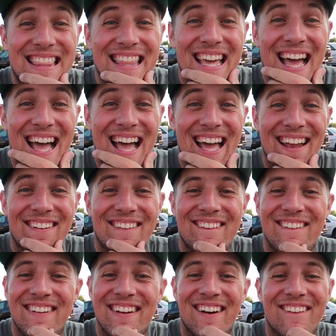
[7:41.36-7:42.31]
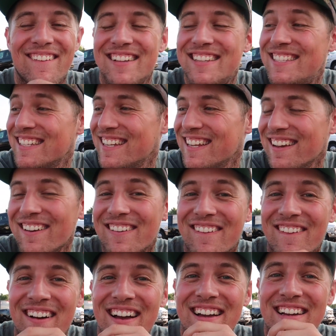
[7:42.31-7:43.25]
I don't know what to
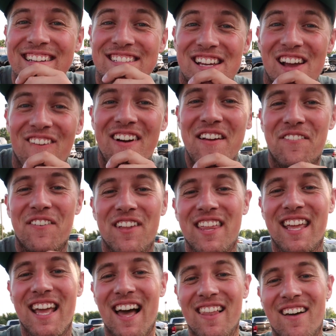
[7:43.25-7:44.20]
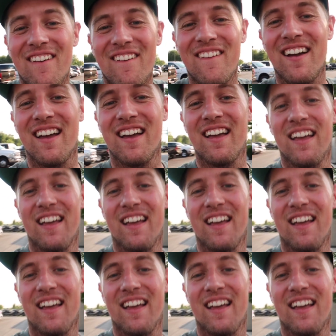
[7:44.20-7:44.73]
do. Should I wait for the yellow?